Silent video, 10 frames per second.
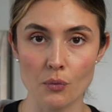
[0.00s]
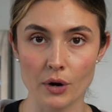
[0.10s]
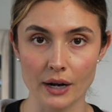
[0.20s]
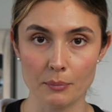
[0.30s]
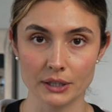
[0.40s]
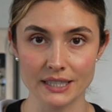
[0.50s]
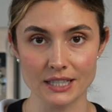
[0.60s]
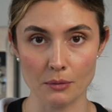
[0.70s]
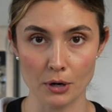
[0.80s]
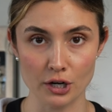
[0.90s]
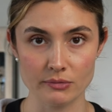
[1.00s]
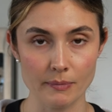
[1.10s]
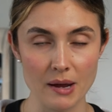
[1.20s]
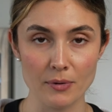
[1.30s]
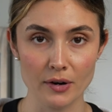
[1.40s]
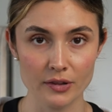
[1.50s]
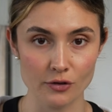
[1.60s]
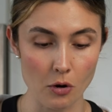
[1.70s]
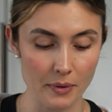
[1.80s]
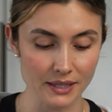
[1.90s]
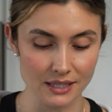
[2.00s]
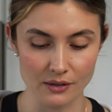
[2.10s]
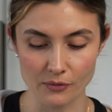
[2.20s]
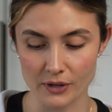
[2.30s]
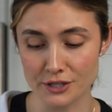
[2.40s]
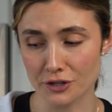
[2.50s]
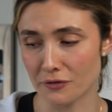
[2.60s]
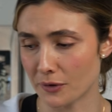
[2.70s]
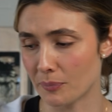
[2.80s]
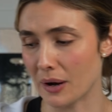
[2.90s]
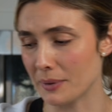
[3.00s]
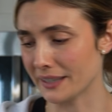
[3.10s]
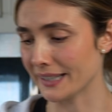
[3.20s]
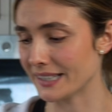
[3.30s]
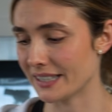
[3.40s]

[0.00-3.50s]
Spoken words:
We're gonna put these on parchment paper, throw them into the freezer for probably like